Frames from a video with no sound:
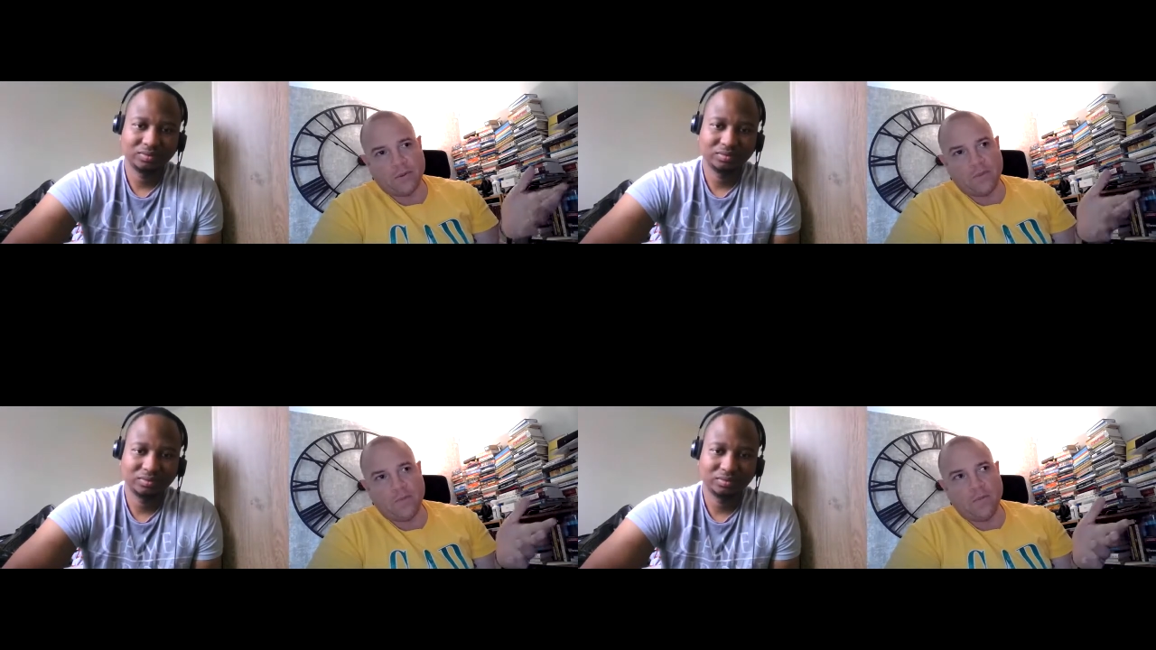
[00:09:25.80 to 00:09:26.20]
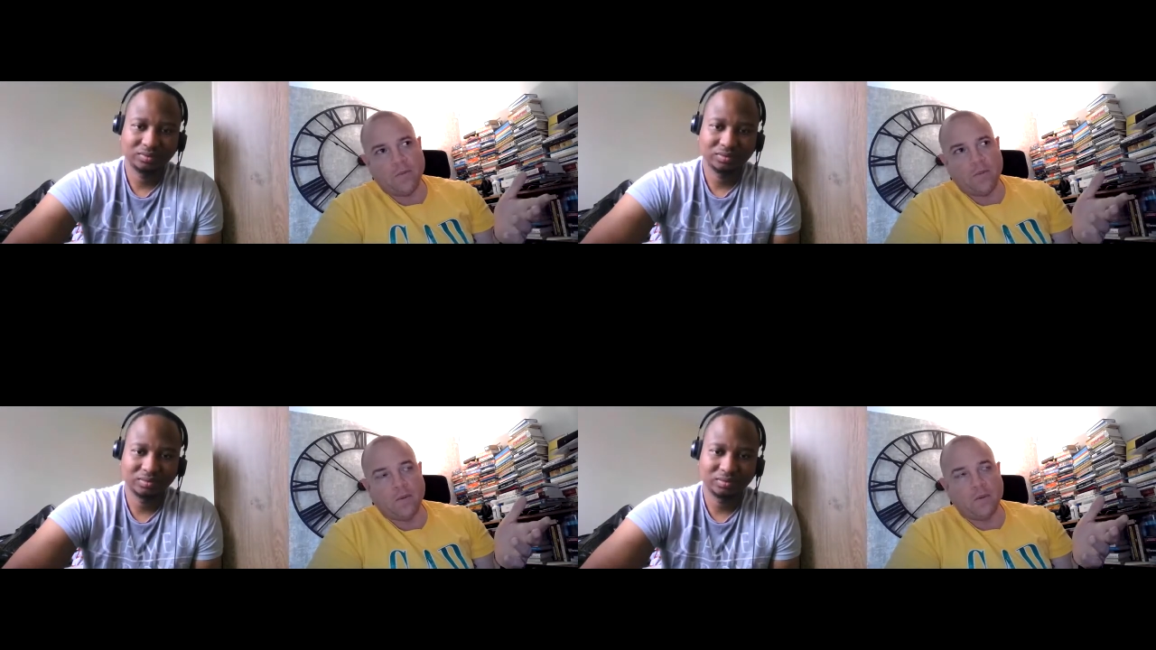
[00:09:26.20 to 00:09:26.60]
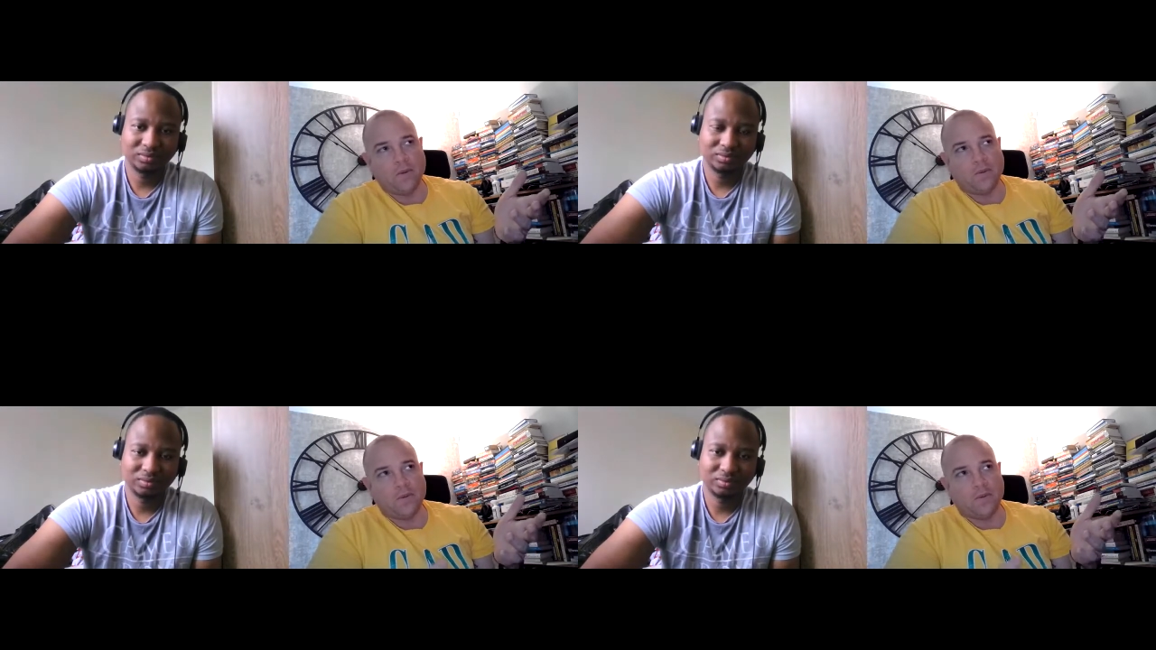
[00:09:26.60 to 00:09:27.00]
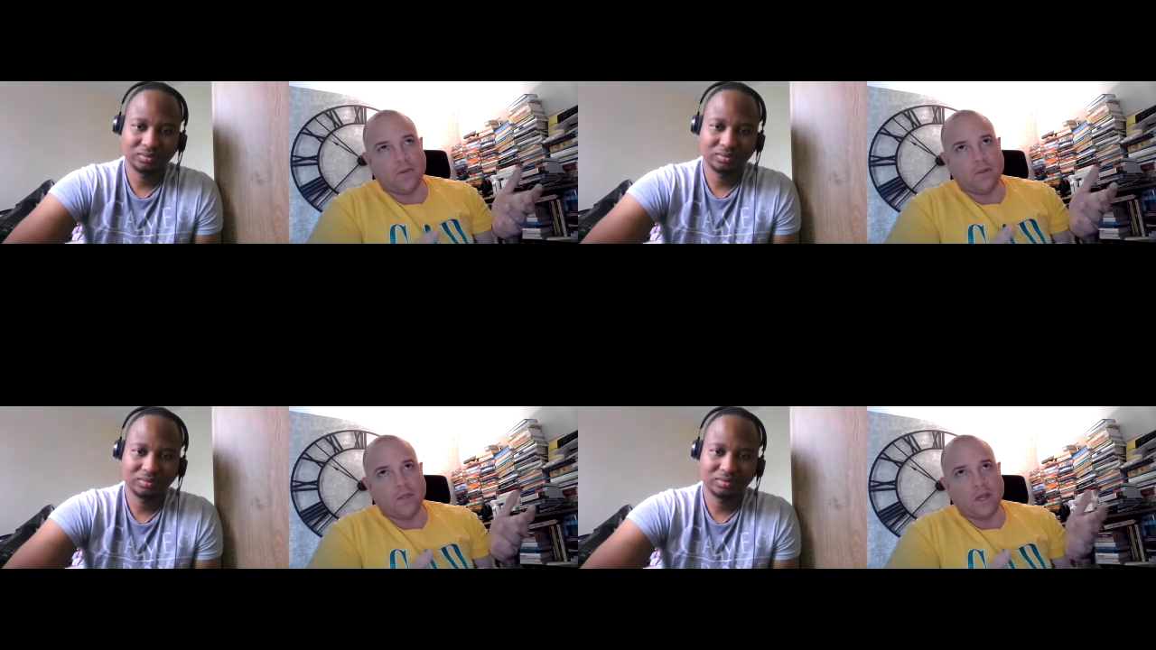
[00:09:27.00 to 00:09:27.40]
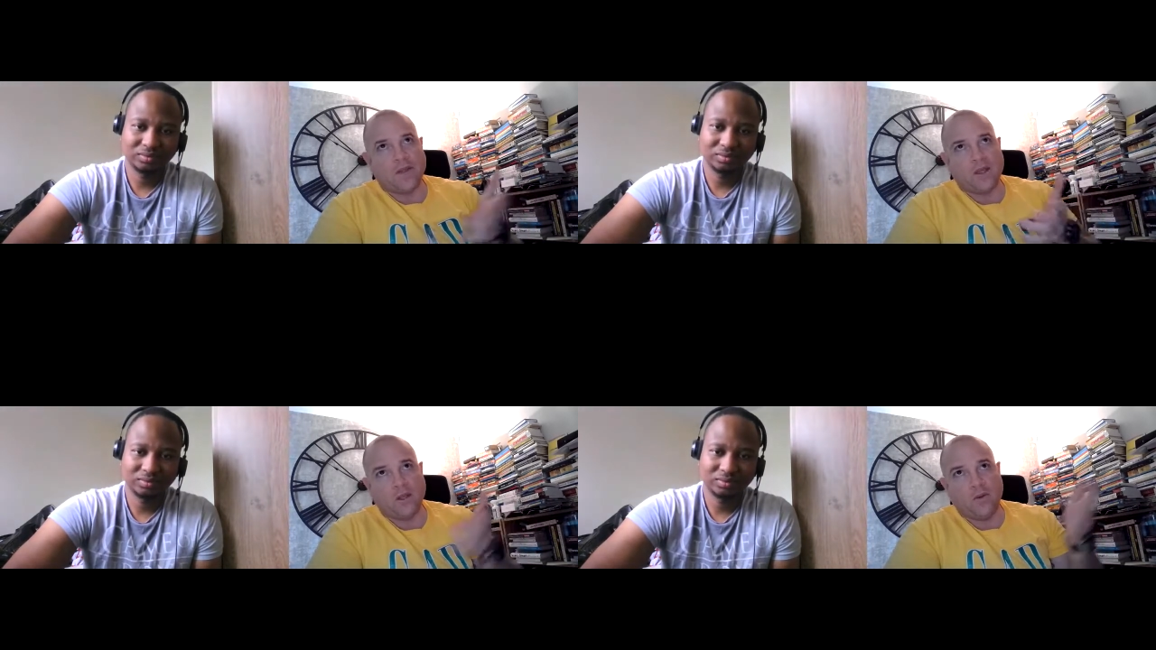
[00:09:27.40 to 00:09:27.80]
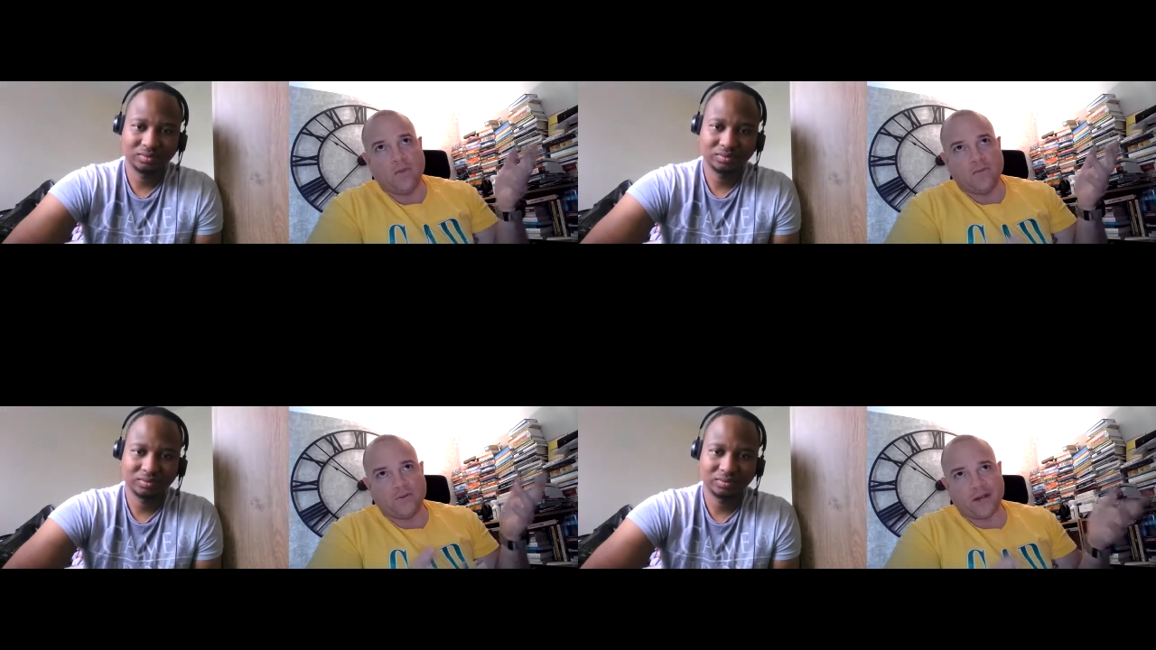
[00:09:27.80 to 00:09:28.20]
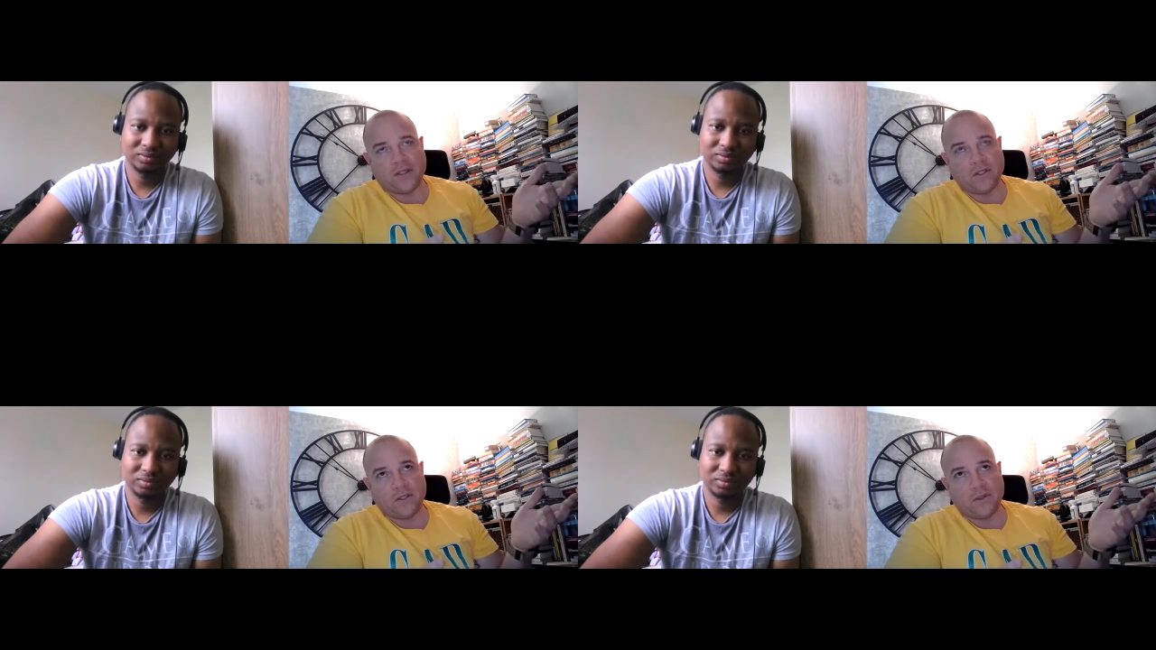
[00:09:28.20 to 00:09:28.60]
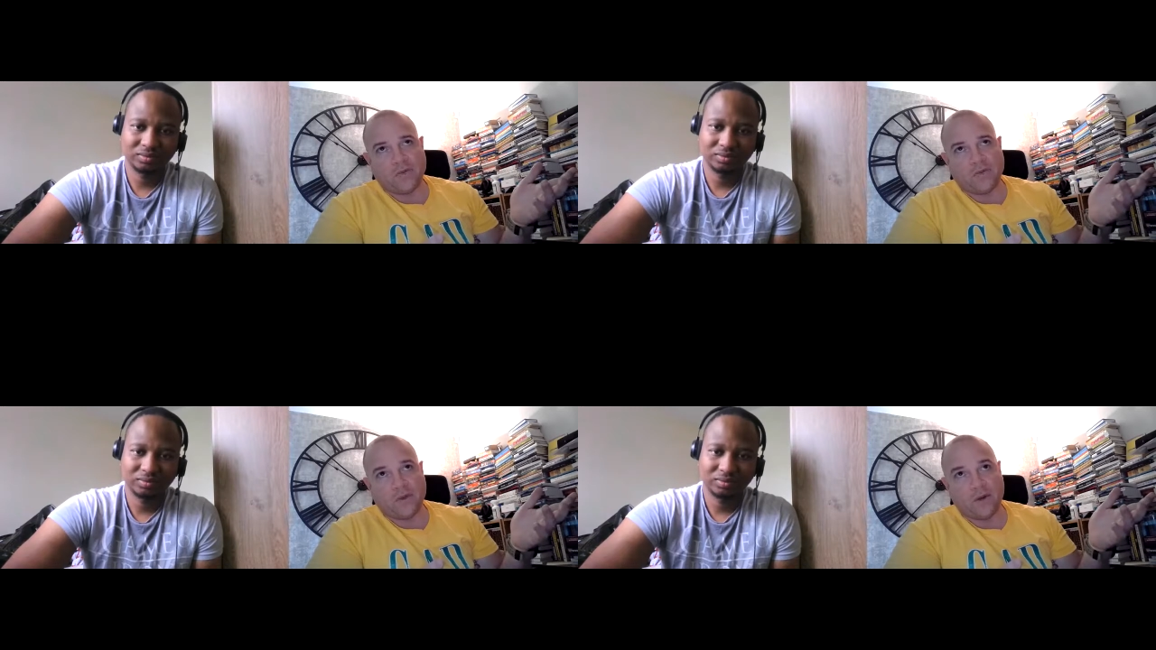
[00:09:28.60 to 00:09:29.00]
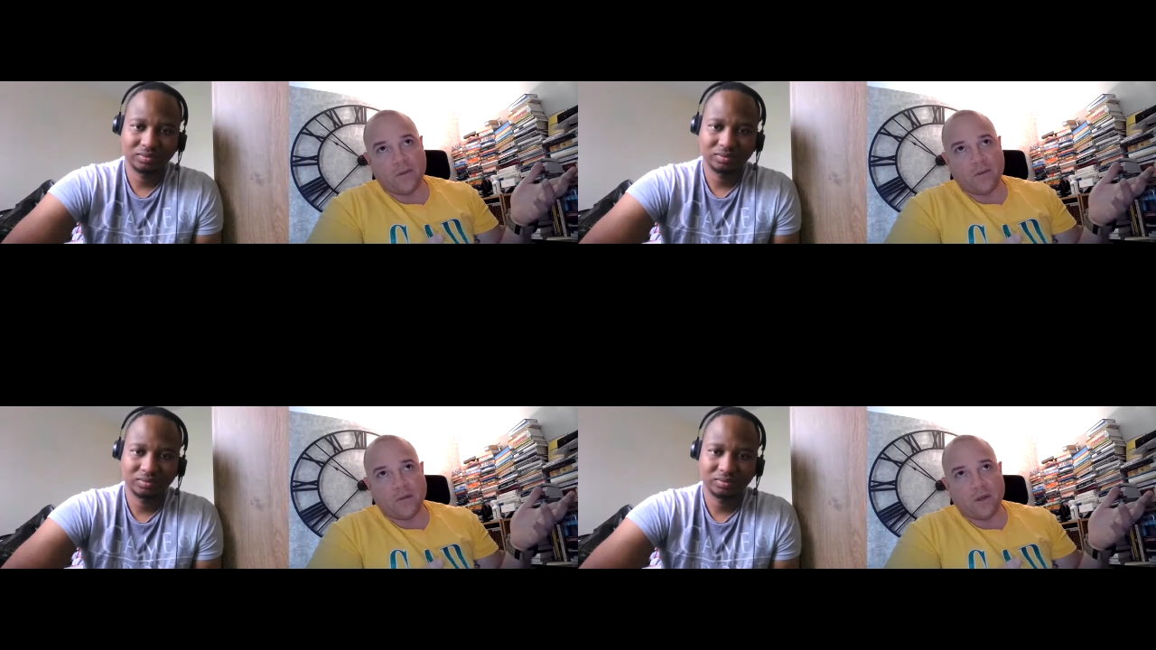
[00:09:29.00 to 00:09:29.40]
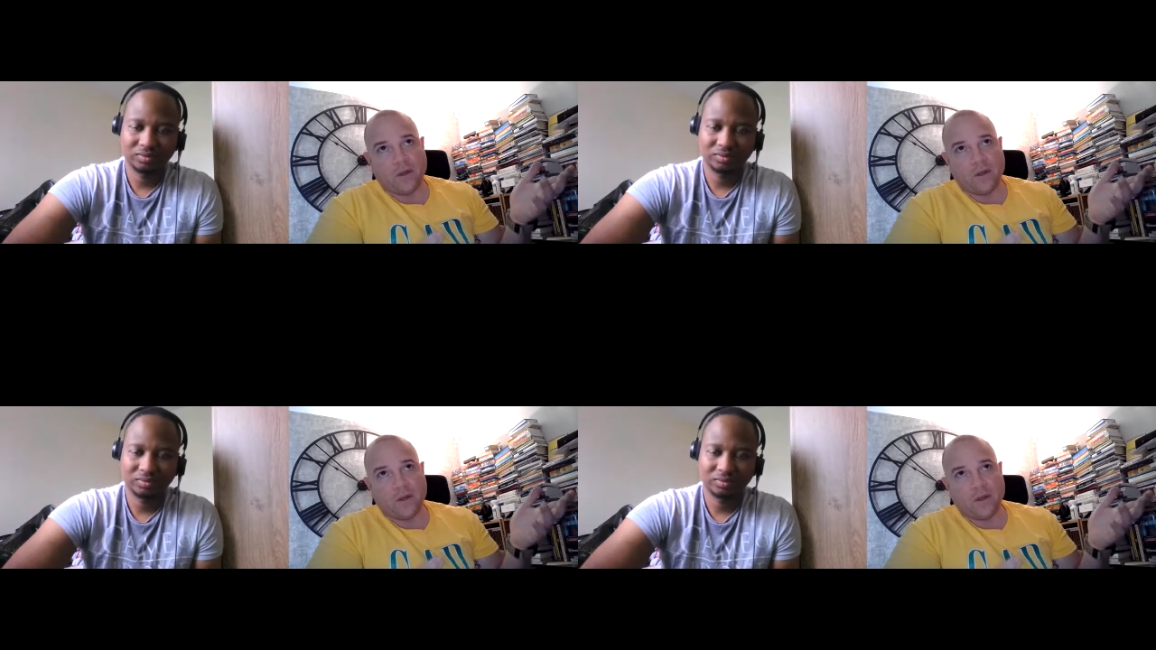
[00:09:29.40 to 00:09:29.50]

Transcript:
Speaker 1: to, mm. now that you've transitioned from